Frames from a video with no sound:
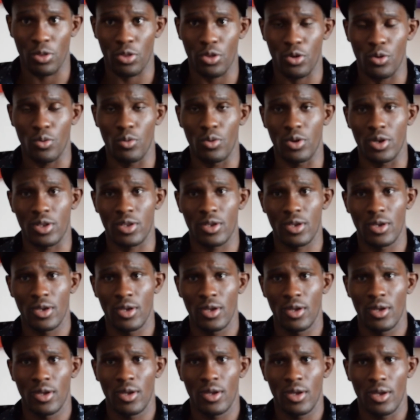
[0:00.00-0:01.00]
through it,
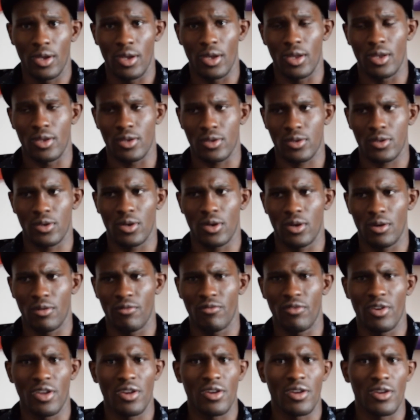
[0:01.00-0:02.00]
and so
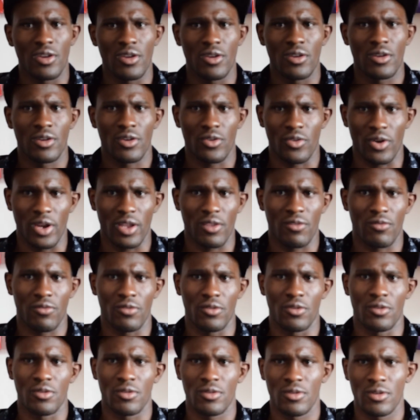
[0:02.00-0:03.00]
I'm very
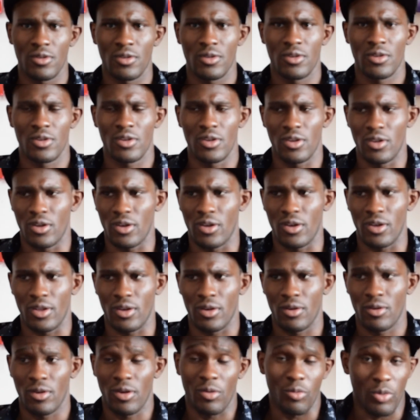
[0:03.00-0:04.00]
grateful, you know.
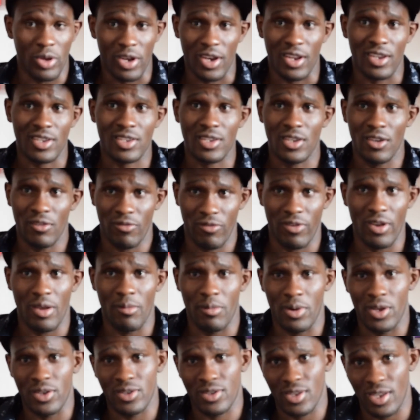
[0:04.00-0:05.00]
And when I say
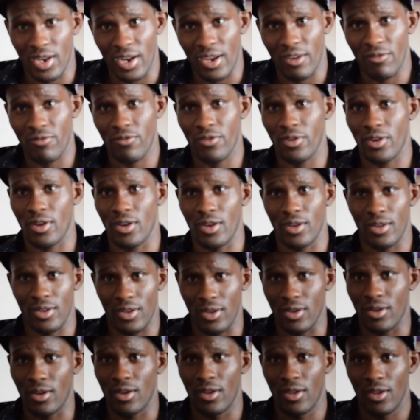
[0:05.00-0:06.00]
family in South Africa,
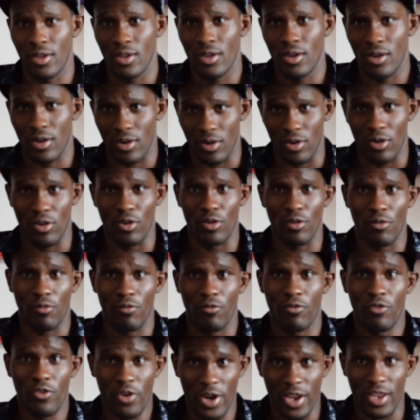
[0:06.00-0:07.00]
I've got a lot of
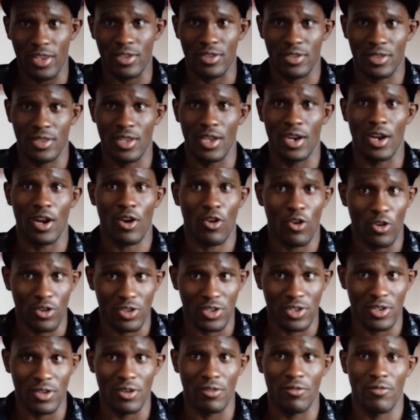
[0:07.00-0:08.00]
friends that I
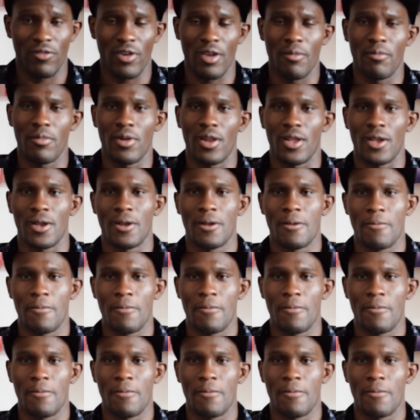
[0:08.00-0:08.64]
consider family.